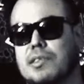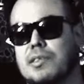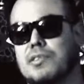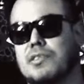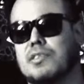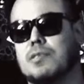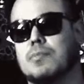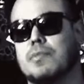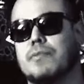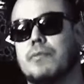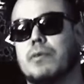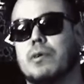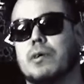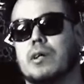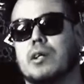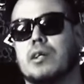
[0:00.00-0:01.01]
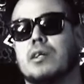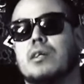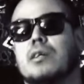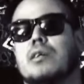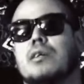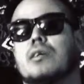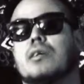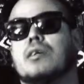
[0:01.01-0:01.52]
used to before.
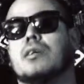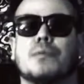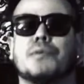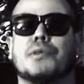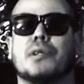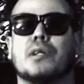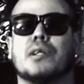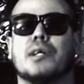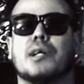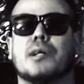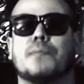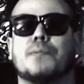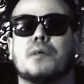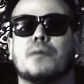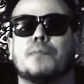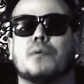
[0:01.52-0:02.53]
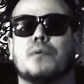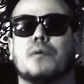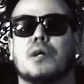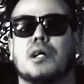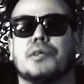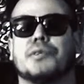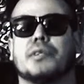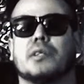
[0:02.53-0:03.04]
I'm sure a lot of people
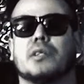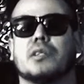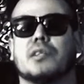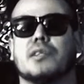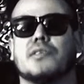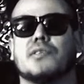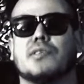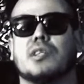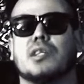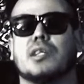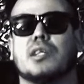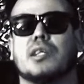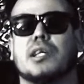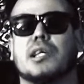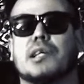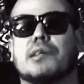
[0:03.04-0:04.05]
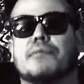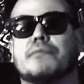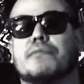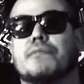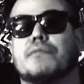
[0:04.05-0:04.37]
watching or listening have